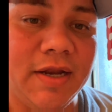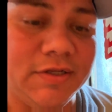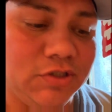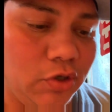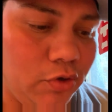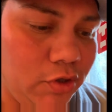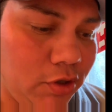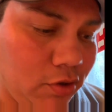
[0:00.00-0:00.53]

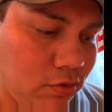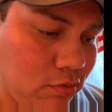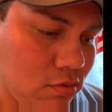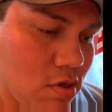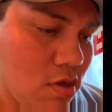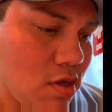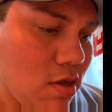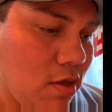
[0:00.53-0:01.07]
Antonio.
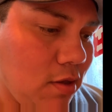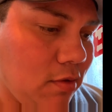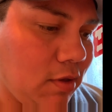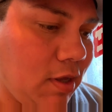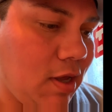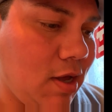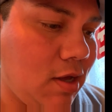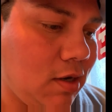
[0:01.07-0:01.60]
They
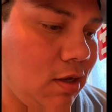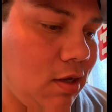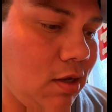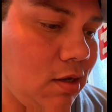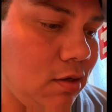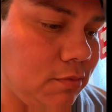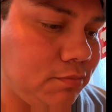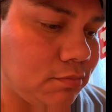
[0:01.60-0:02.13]
had
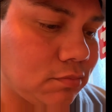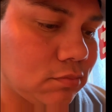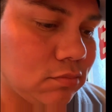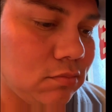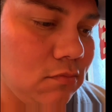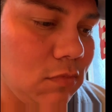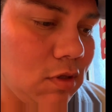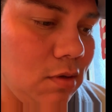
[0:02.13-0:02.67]
a
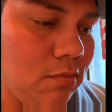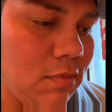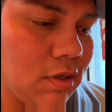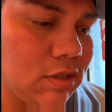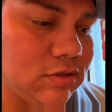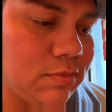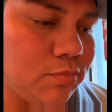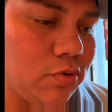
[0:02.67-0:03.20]

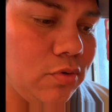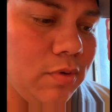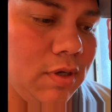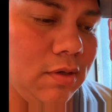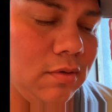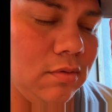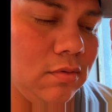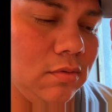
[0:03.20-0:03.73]

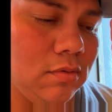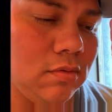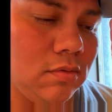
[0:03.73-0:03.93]
brewing